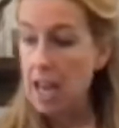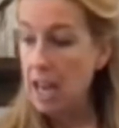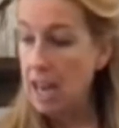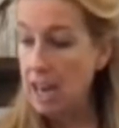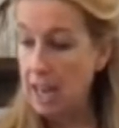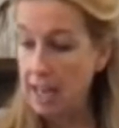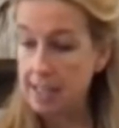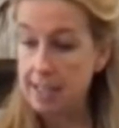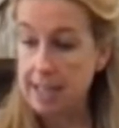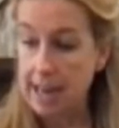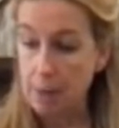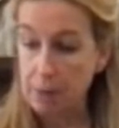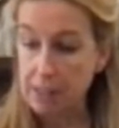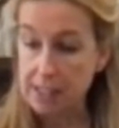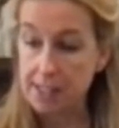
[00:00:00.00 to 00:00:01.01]
And
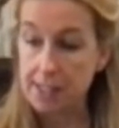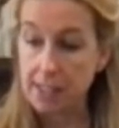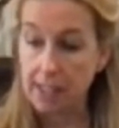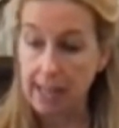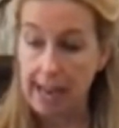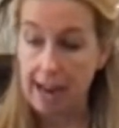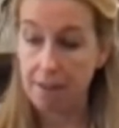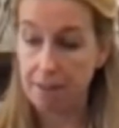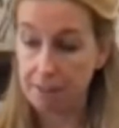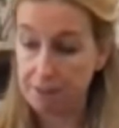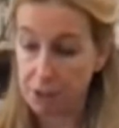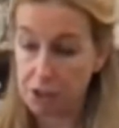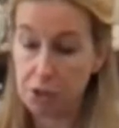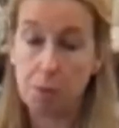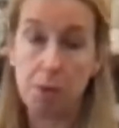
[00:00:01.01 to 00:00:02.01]
now we still have
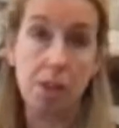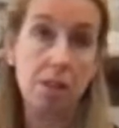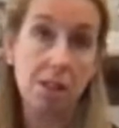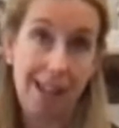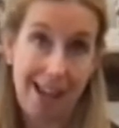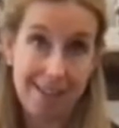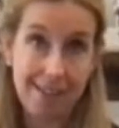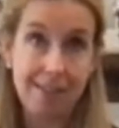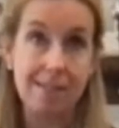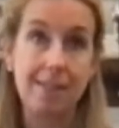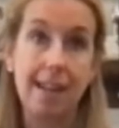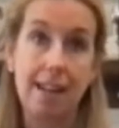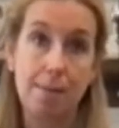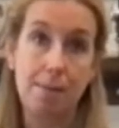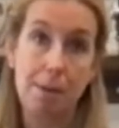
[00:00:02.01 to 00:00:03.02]
virtual classes
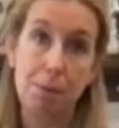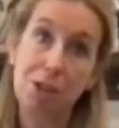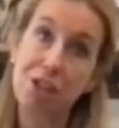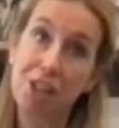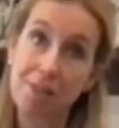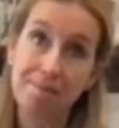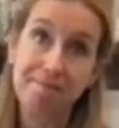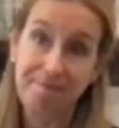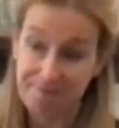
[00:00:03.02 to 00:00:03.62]
and a membership.